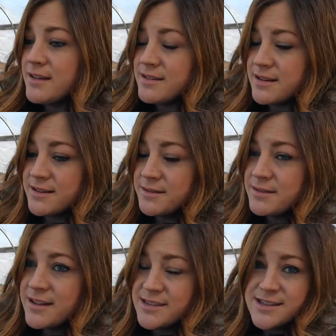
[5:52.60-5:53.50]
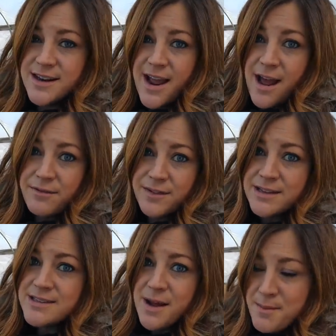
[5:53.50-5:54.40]
like less than half.
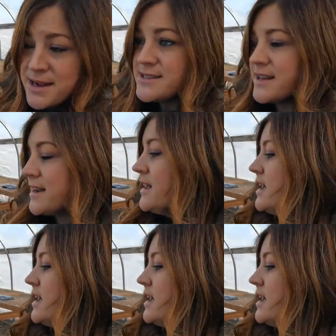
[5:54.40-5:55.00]
It's amazing.